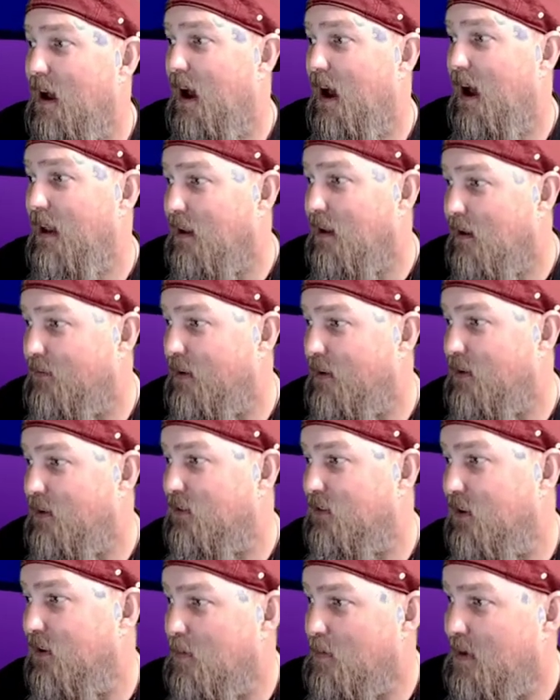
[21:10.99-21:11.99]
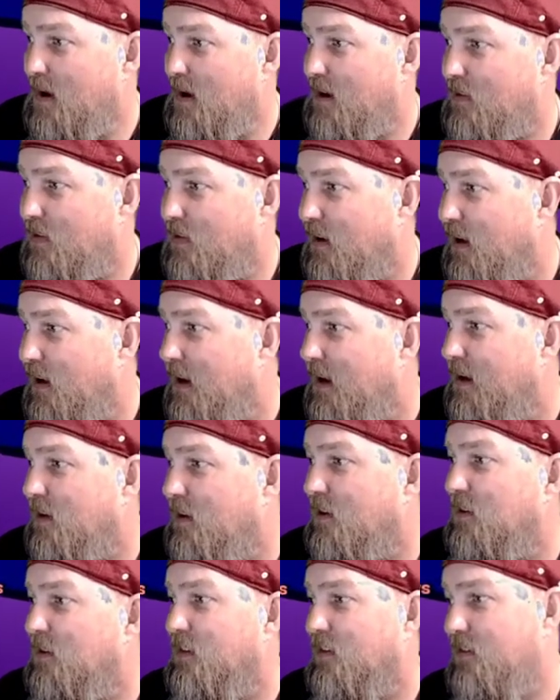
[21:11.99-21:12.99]
I love you so much.
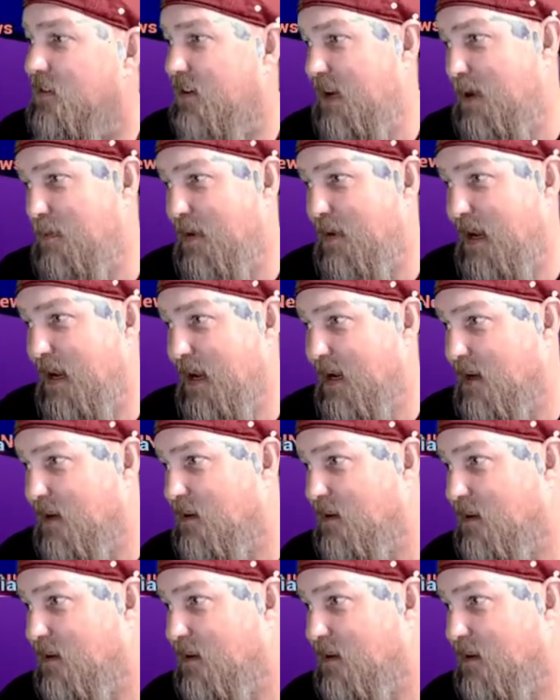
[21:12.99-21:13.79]
Here's a Steam key.